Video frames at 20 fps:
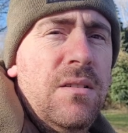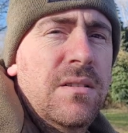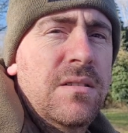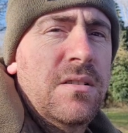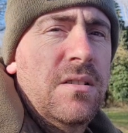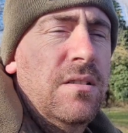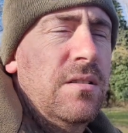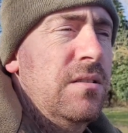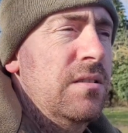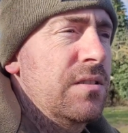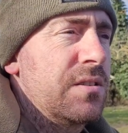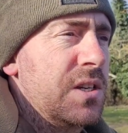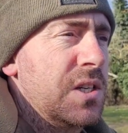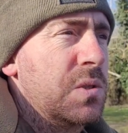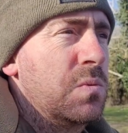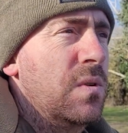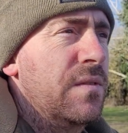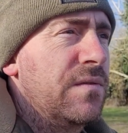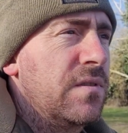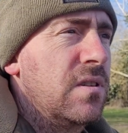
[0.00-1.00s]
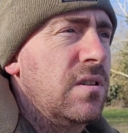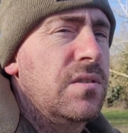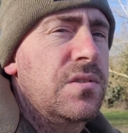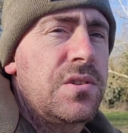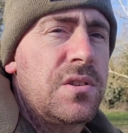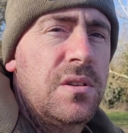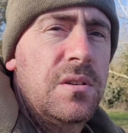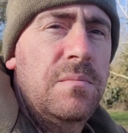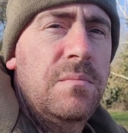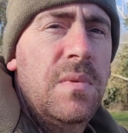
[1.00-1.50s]
icon, because we've got
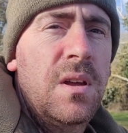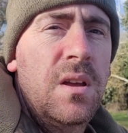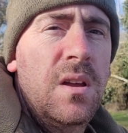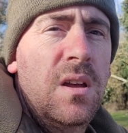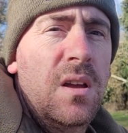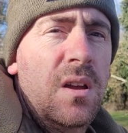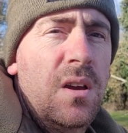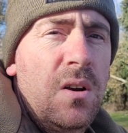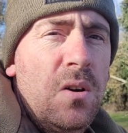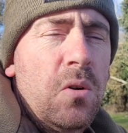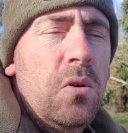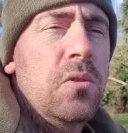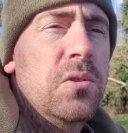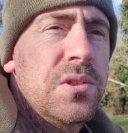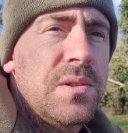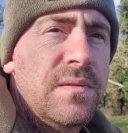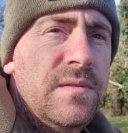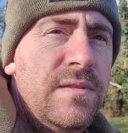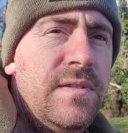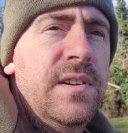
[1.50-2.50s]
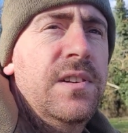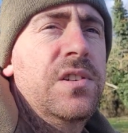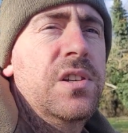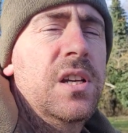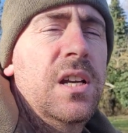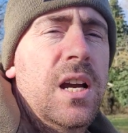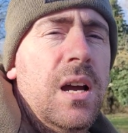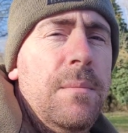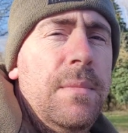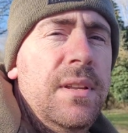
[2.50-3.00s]
some awesome
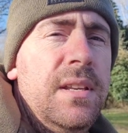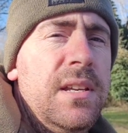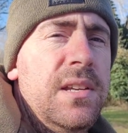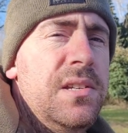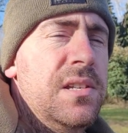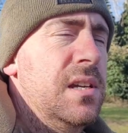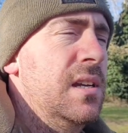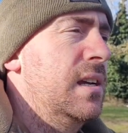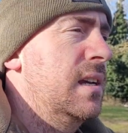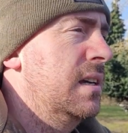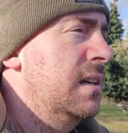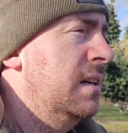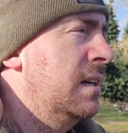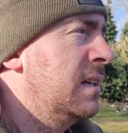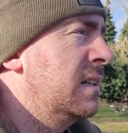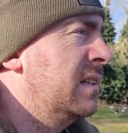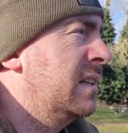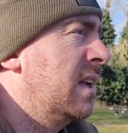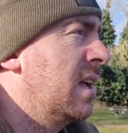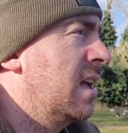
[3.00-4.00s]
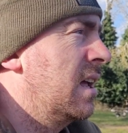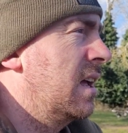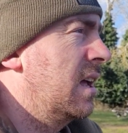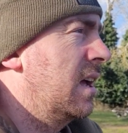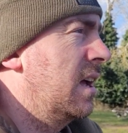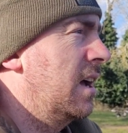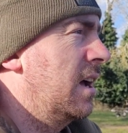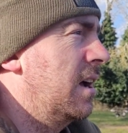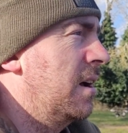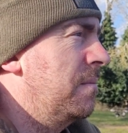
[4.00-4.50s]
fishing coming this year.
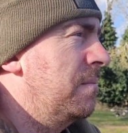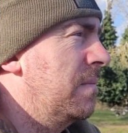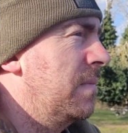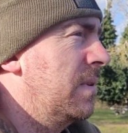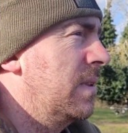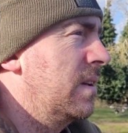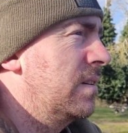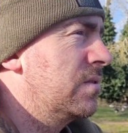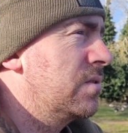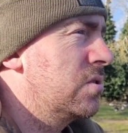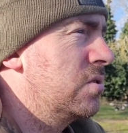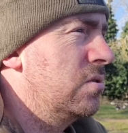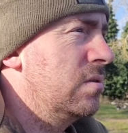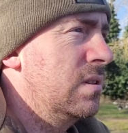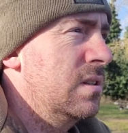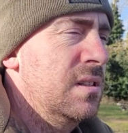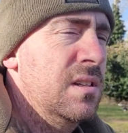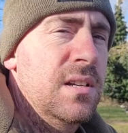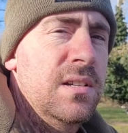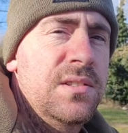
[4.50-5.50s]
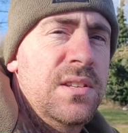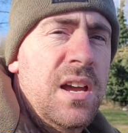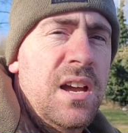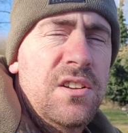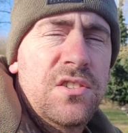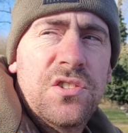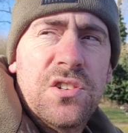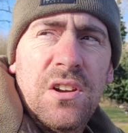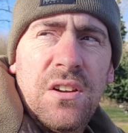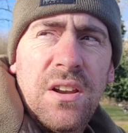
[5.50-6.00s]
Sort of
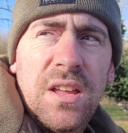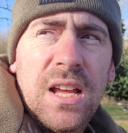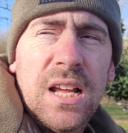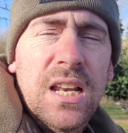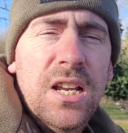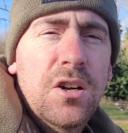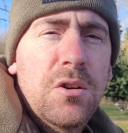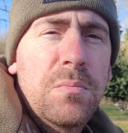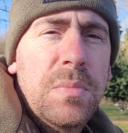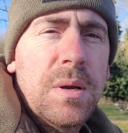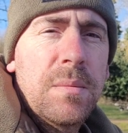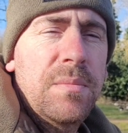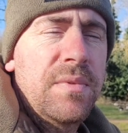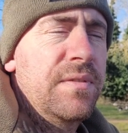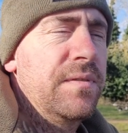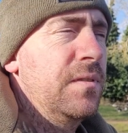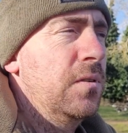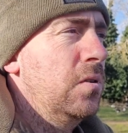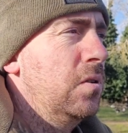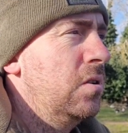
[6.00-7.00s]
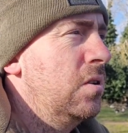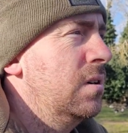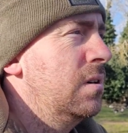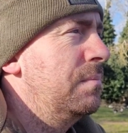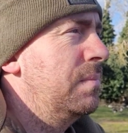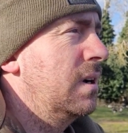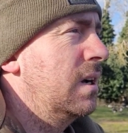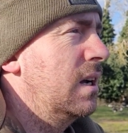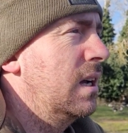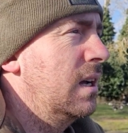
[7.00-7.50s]
touched on it a little bit before,
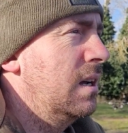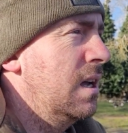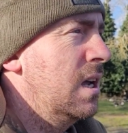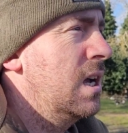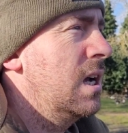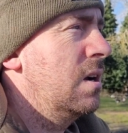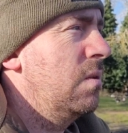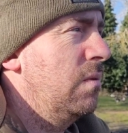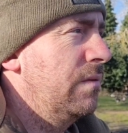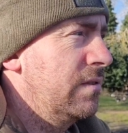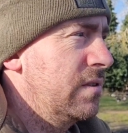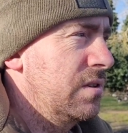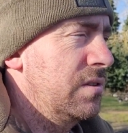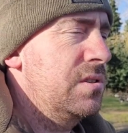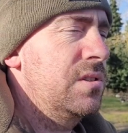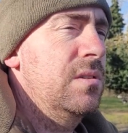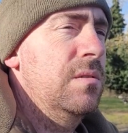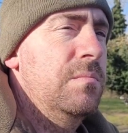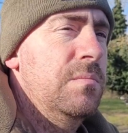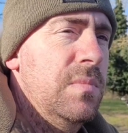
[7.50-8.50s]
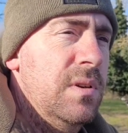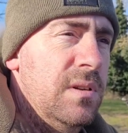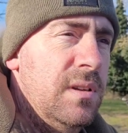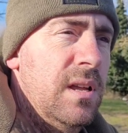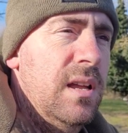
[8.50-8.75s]
but we've got some